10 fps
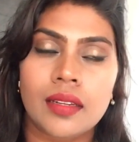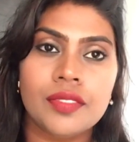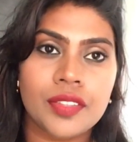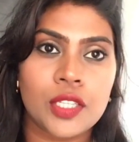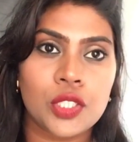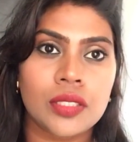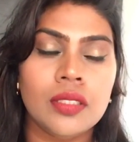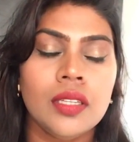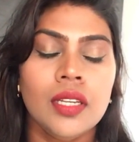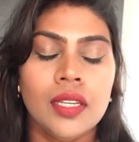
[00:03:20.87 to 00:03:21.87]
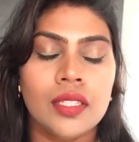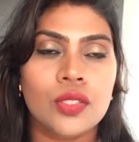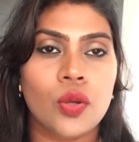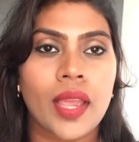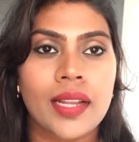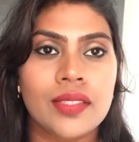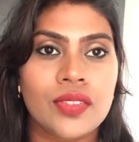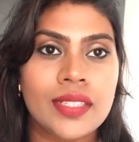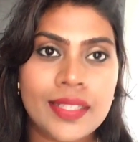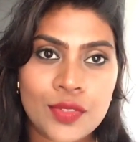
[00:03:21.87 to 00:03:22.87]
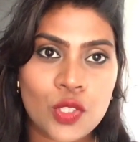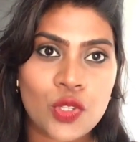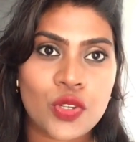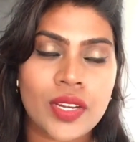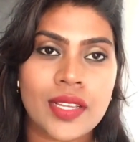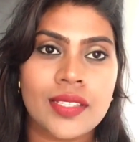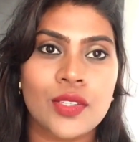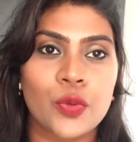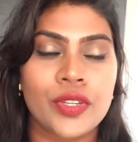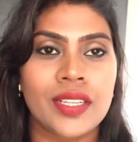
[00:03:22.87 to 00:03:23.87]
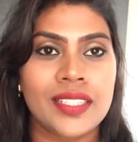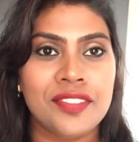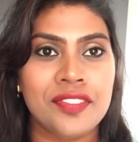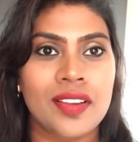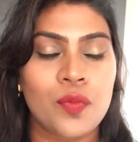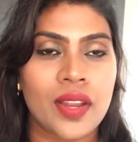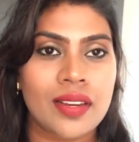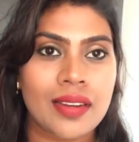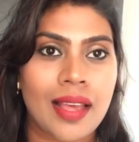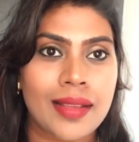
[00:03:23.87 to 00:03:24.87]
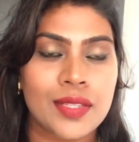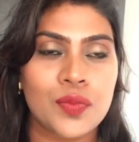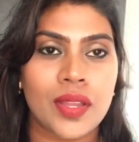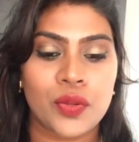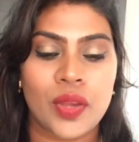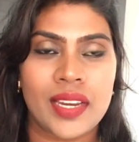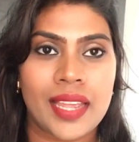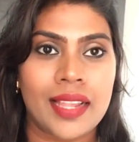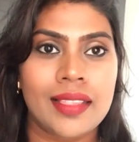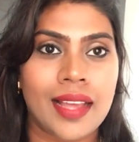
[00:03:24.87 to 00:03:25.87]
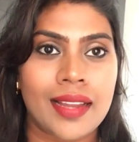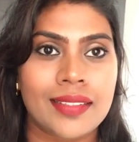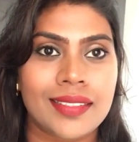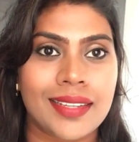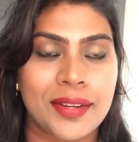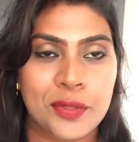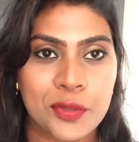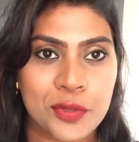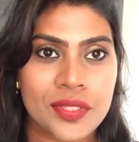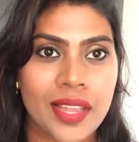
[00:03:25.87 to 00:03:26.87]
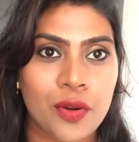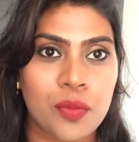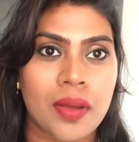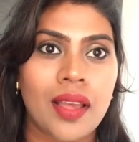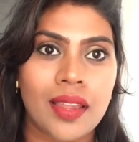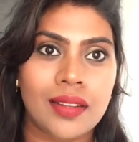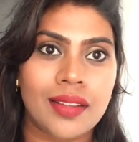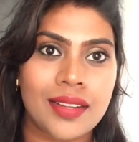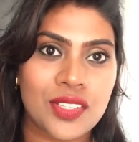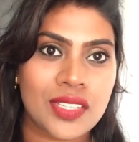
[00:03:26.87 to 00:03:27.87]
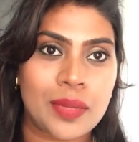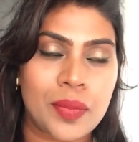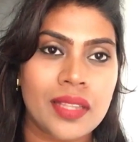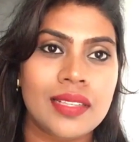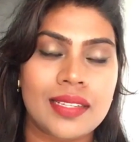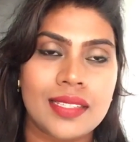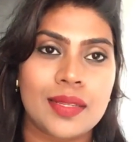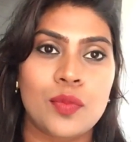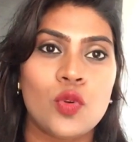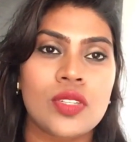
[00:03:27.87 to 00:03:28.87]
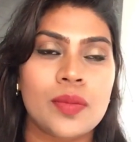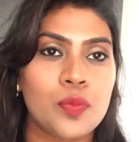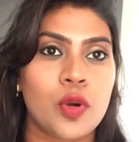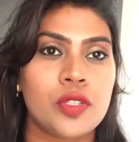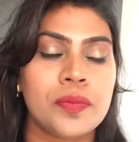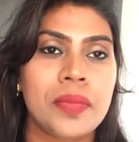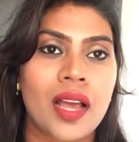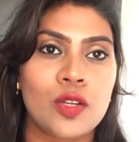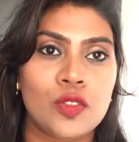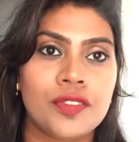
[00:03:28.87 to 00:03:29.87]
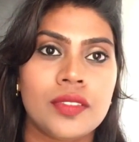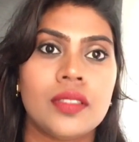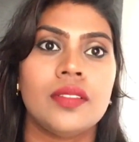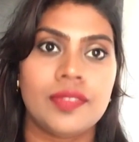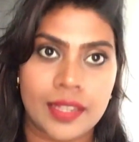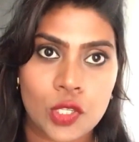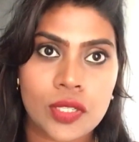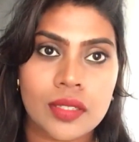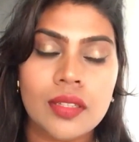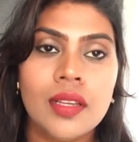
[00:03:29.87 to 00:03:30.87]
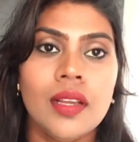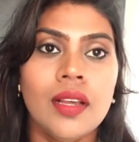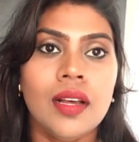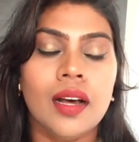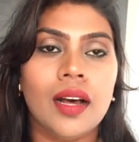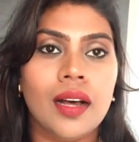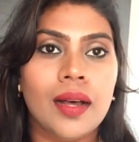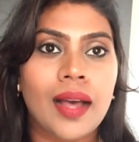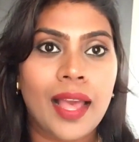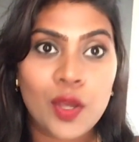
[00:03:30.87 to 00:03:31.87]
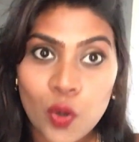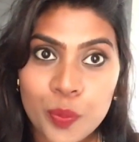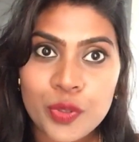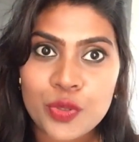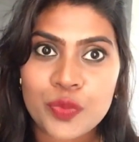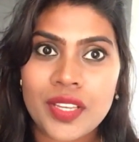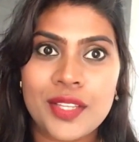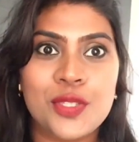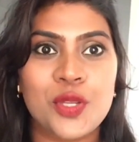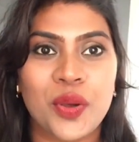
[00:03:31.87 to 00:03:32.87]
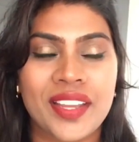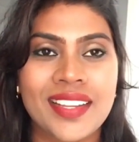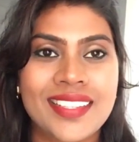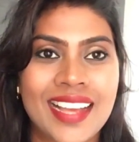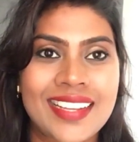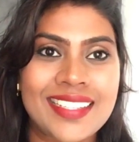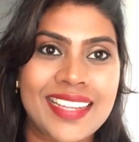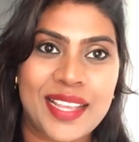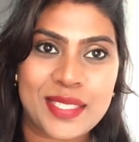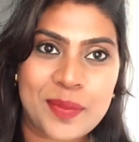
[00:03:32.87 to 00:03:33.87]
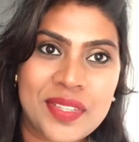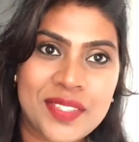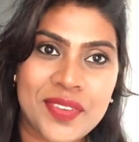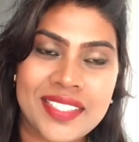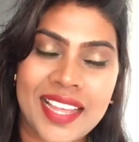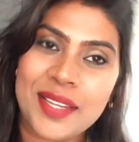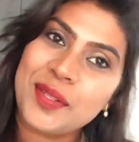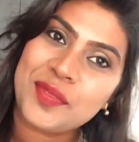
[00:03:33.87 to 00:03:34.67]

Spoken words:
facial. So it relieves your stress. You really feel very nice when you inhale that rose aroma in that steaming. That is the most important part of the facial. I hope you too will enjoy it. Until next time, as a sign.